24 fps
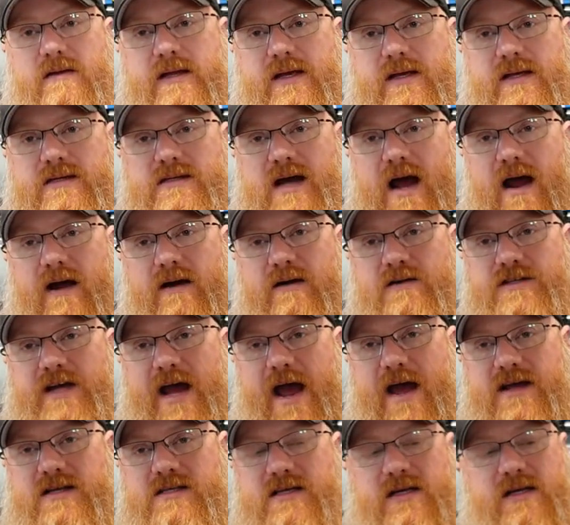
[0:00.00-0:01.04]
the entire
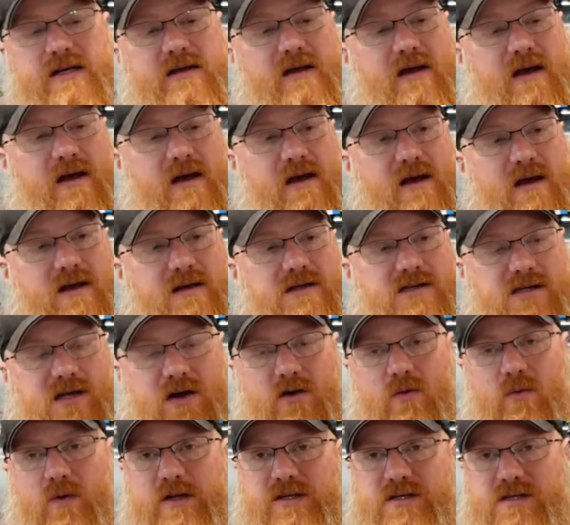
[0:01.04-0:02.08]
chassis, so
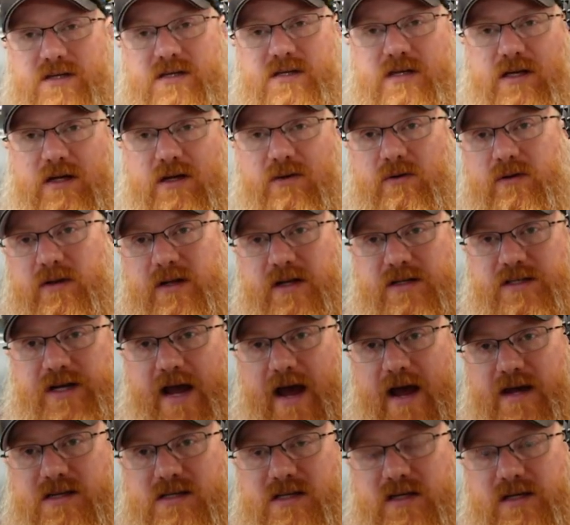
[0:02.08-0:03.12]
we just sealed the
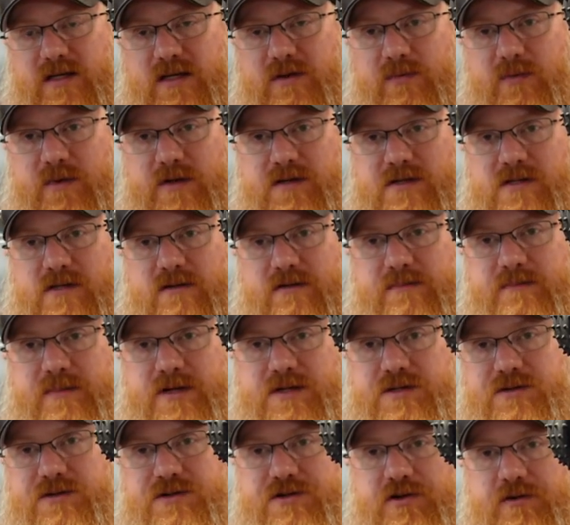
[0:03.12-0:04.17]
chassis with some
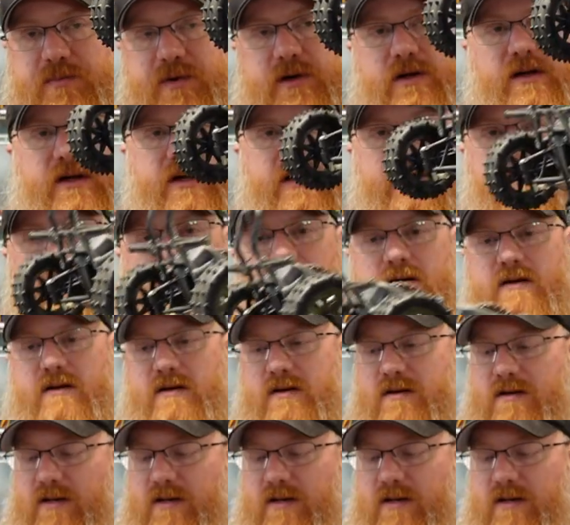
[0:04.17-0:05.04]
Mr. Super clear